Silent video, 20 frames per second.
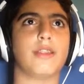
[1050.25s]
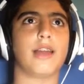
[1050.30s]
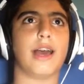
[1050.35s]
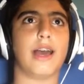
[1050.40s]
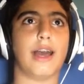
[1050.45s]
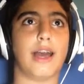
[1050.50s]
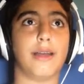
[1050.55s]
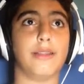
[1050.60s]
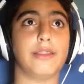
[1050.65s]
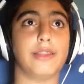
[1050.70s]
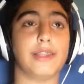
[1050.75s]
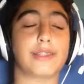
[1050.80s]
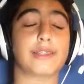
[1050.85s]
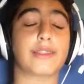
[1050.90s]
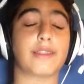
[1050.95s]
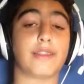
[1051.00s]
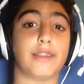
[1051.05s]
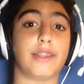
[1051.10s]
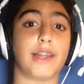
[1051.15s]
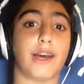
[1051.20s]
This, till
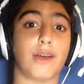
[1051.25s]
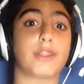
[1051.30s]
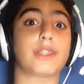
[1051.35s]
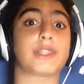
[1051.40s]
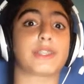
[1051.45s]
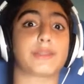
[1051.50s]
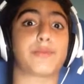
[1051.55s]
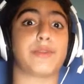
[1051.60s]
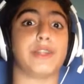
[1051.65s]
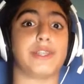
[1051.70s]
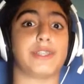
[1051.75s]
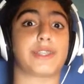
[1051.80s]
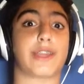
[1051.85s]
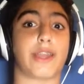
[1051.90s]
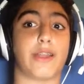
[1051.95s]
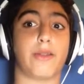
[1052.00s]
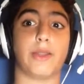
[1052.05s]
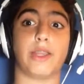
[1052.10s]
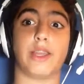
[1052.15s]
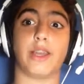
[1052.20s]
now, this is pretty
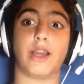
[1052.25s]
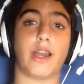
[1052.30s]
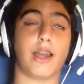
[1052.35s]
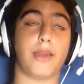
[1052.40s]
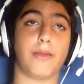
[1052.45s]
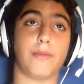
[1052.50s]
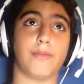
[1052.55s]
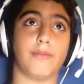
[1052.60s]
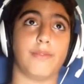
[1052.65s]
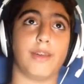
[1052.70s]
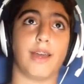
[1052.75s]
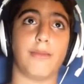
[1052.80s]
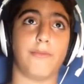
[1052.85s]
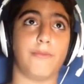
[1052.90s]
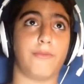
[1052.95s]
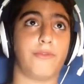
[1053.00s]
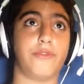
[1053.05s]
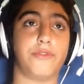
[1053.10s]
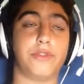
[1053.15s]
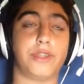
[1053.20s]
scary. I'm I'm
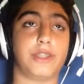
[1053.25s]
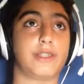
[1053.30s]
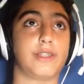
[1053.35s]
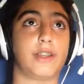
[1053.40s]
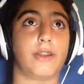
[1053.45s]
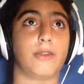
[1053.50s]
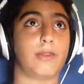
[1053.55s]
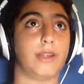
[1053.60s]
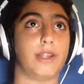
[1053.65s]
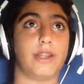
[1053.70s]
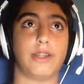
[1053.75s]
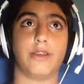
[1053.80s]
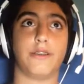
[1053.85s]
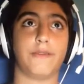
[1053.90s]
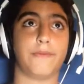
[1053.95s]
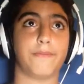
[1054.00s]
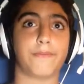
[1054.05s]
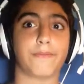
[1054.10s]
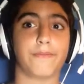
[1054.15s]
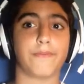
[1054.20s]
freaked out right now.
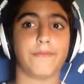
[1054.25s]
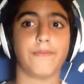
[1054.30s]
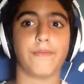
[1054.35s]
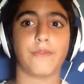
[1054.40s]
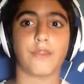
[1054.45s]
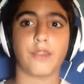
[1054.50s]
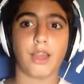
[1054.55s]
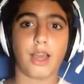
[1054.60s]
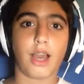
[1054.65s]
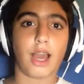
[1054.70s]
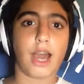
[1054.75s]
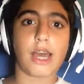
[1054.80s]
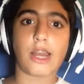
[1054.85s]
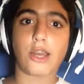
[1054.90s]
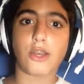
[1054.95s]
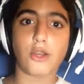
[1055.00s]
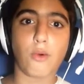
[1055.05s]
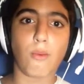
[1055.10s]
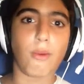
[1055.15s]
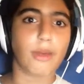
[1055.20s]
I don't know
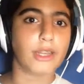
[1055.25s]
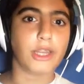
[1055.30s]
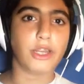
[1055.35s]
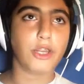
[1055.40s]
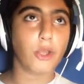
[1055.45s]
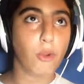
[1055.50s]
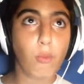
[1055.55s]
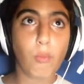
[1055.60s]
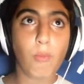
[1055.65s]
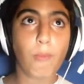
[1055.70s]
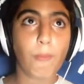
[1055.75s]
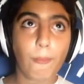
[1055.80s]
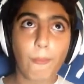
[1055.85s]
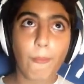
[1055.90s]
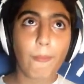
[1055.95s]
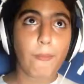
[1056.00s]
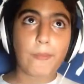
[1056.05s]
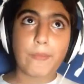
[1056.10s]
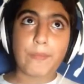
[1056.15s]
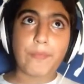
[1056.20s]
what to do,
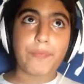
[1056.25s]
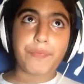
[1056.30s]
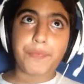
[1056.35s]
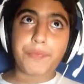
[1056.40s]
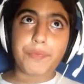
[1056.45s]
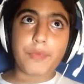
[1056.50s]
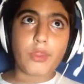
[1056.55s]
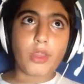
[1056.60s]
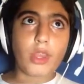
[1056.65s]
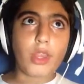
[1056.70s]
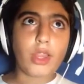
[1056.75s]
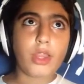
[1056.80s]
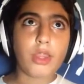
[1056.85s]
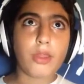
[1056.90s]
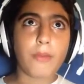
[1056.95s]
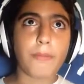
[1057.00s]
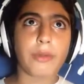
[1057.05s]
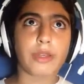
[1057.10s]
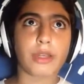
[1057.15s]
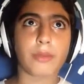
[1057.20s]
but
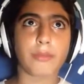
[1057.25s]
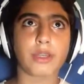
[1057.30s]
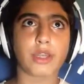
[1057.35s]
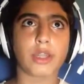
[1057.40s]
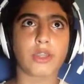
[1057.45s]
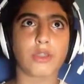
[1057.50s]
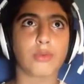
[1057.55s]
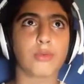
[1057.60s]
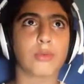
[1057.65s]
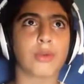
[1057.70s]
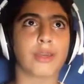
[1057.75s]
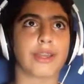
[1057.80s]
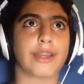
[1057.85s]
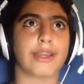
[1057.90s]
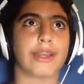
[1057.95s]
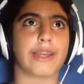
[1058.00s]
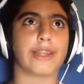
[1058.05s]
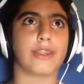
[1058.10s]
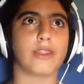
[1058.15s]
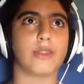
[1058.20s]
I'm gonna do what I gotta
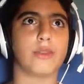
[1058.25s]
do.